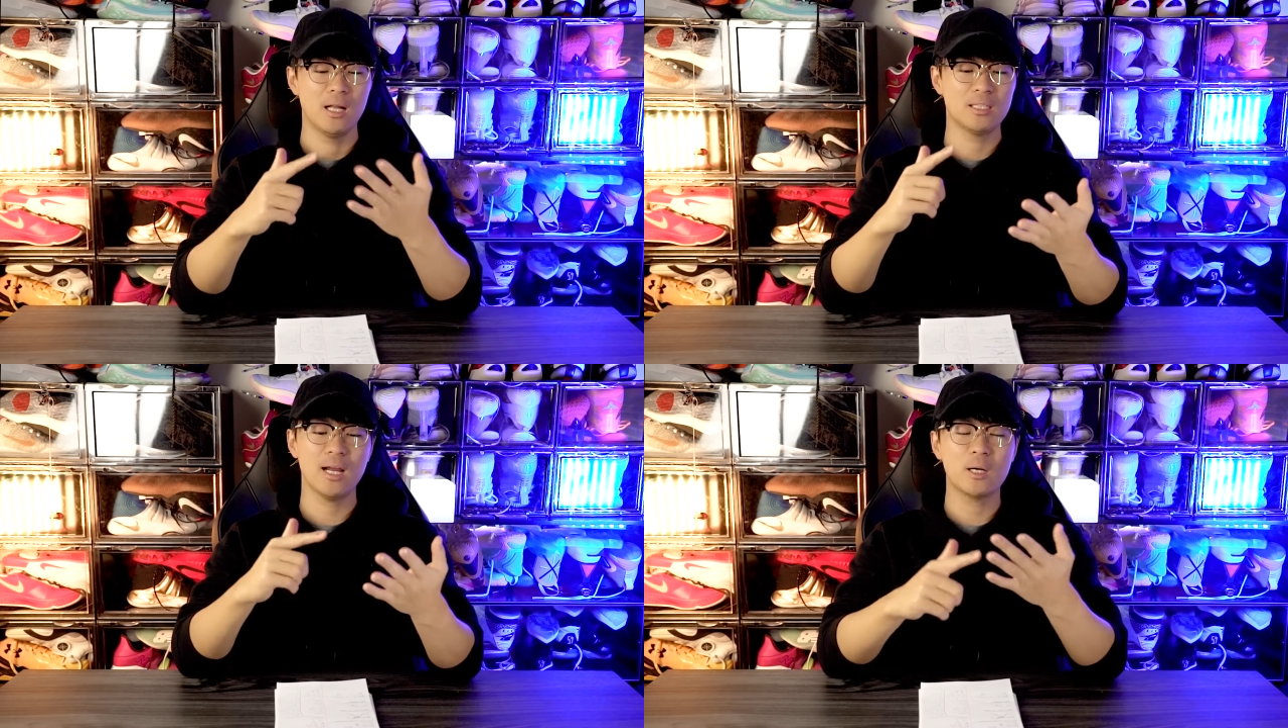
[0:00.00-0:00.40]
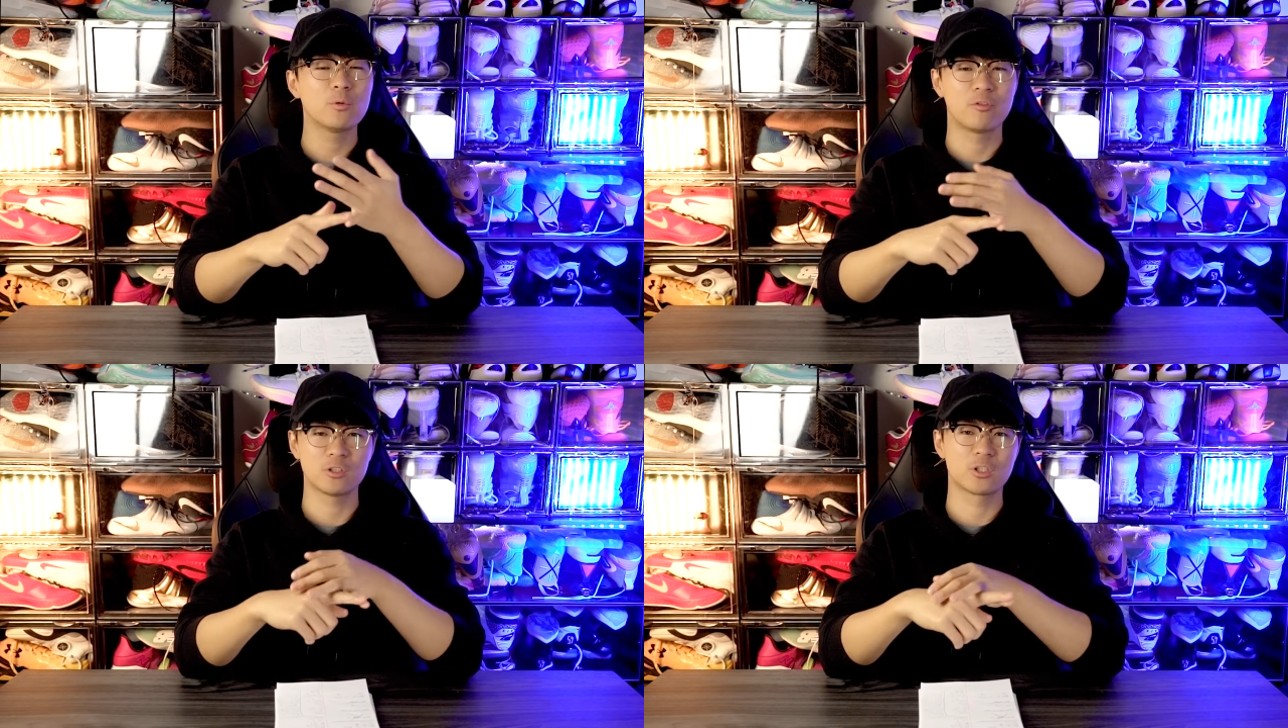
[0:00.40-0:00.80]

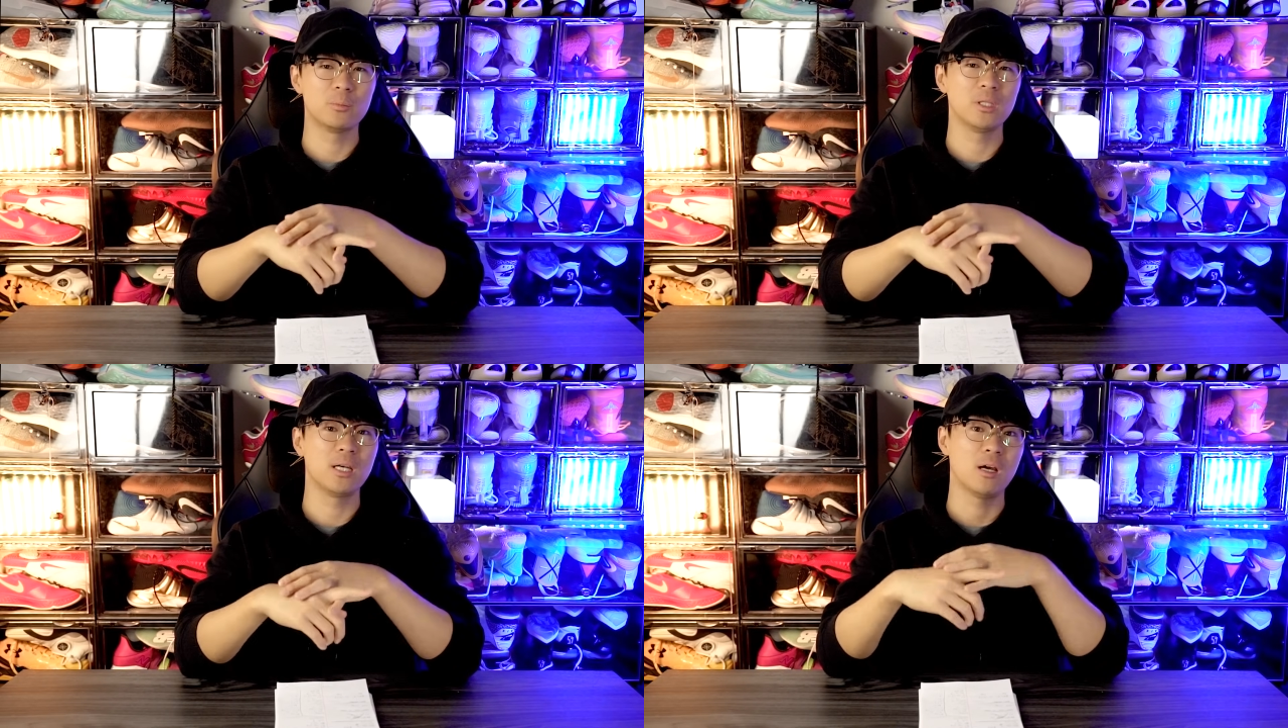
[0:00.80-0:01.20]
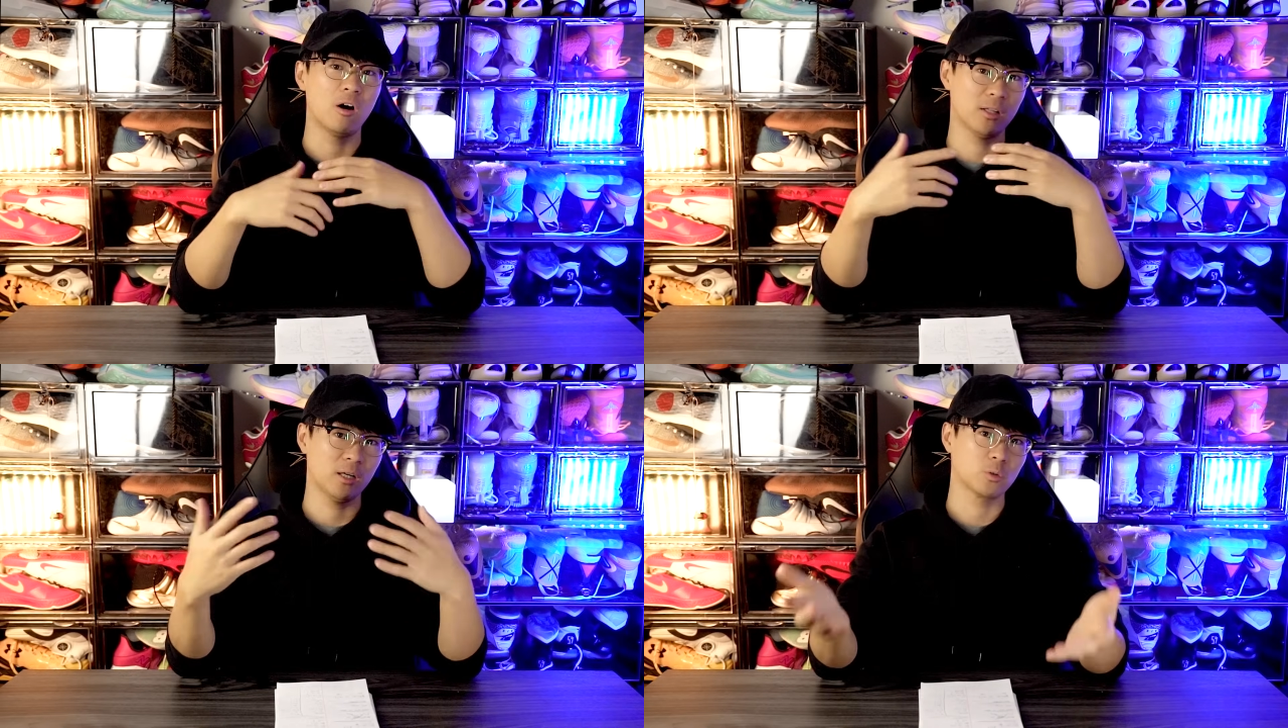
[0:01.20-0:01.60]
terrible for durability
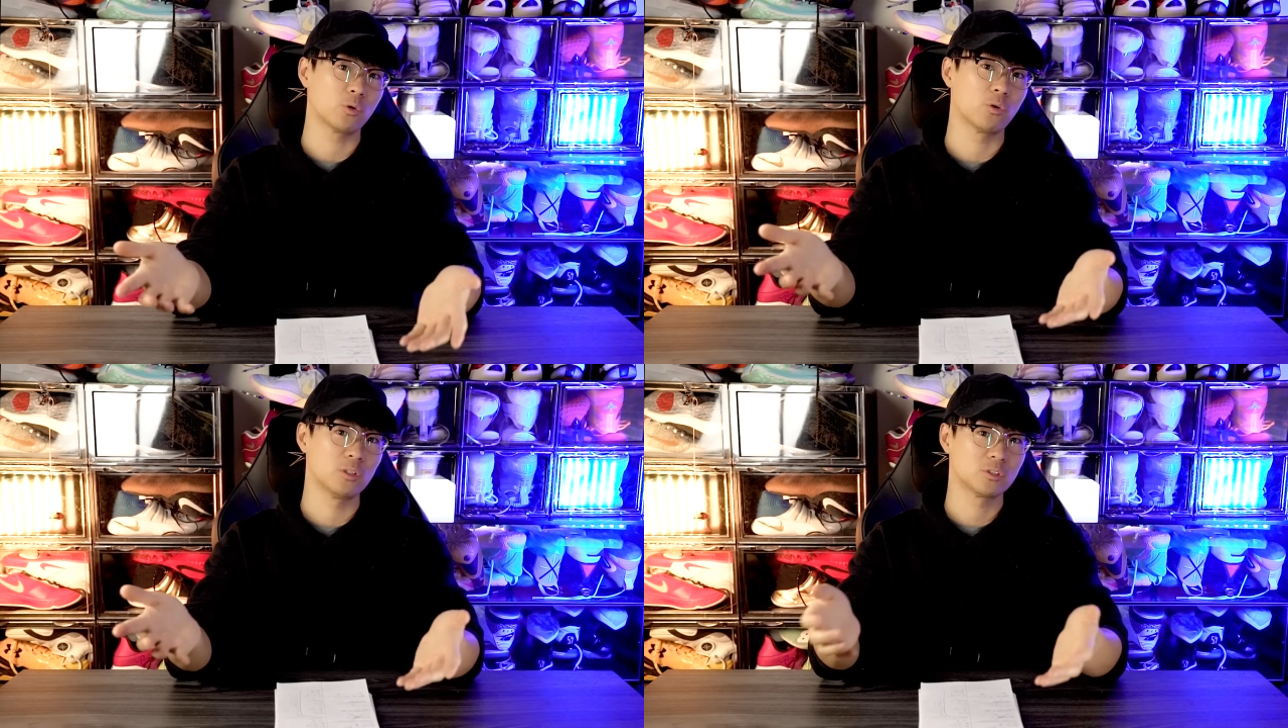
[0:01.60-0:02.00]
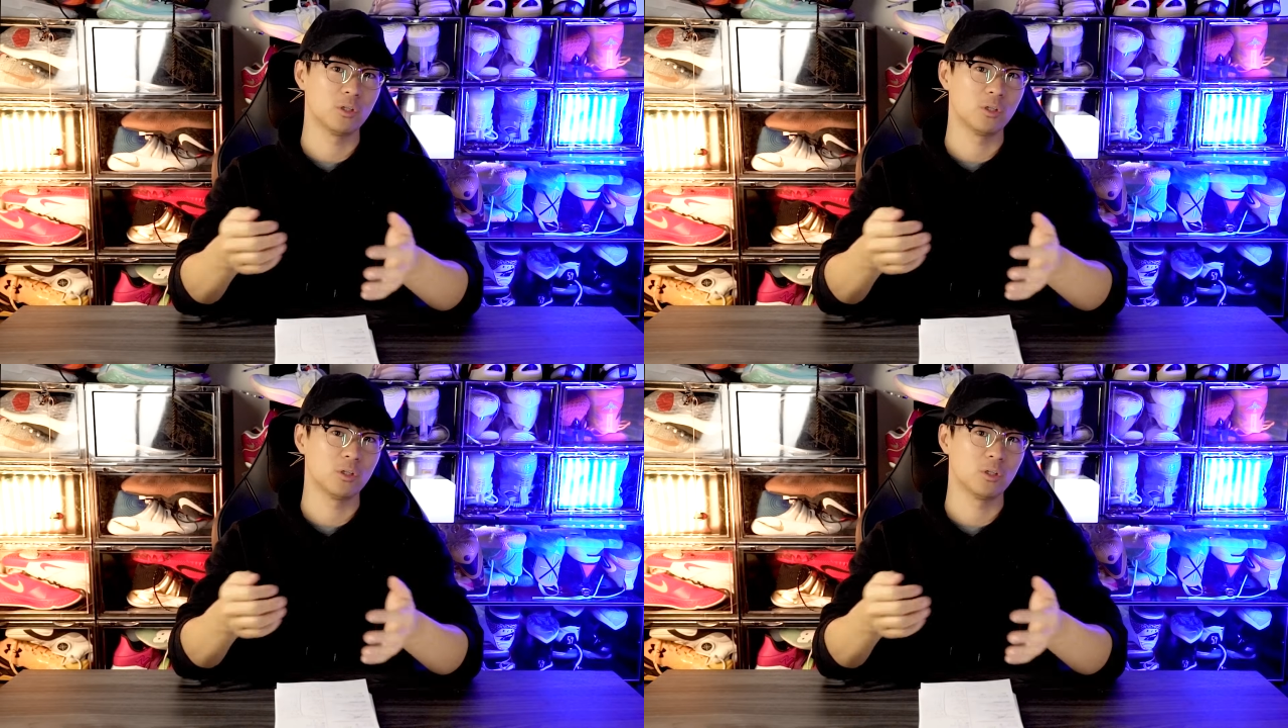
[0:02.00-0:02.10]
on an outdoor court.